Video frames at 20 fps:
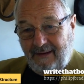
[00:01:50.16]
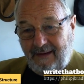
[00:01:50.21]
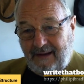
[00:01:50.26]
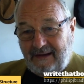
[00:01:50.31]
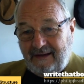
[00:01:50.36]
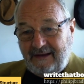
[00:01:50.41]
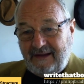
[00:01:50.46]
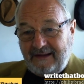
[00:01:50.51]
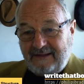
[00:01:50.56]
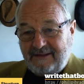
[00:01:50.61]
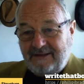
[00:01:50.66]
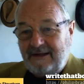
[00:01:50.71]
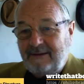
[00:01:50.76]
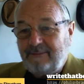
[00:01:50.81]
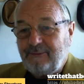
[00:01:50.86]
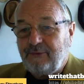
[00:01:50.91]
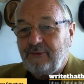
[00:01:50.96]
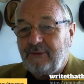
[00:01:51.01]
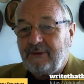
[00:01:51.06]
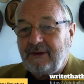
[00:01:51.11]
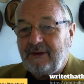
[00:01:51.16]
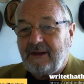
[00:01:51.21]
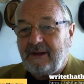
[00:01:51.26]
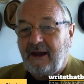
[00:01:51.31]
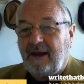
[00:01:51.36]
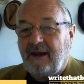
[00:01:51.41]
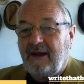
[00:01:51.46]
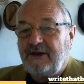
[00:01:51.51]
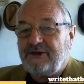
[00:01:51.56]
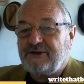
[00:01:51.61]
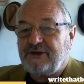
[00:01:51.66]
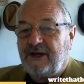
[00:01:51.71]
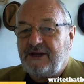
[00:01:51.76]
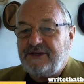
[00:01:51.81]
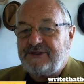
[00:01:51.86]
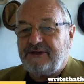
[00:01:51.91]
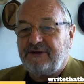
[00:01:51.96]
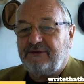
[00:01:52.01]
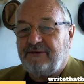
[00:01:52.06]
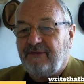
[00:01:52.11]
and get them to engage
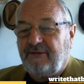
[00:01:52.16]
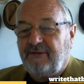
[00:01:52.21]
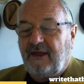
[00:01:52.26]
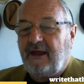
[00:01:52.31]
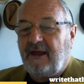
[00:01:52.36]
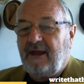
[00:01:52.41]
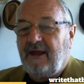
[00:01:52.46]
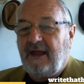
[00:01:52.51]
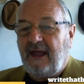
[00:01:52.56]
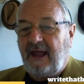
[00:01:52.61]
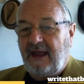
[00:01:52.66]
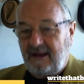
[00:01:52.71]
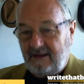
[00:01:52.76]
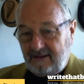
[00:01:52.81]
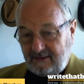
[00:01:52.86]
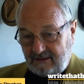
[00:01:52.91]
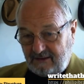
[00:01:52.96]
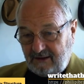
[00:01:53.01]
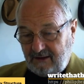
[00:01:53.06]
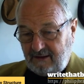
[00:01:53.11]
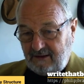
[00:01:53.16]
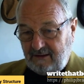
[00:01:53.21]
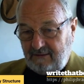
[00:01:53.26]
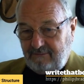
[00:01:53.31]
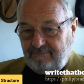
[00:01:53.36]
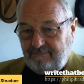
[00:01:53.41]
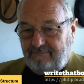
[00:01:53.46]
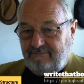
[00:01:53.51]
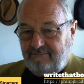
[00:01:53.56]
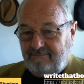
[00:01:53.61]
as if they had the